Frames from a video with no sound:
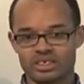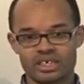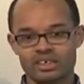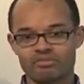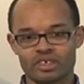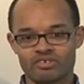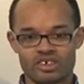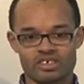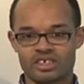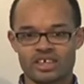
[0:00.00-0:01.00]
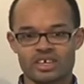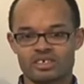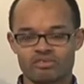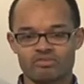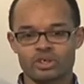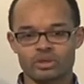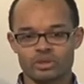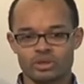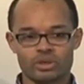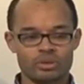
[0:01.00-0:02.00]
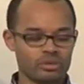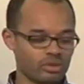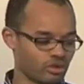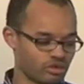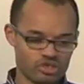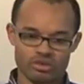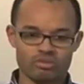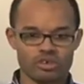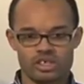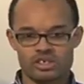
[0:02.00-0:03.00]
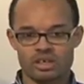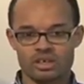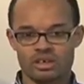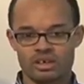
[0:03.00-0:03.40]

Like, even if it's the case of you're a script writer,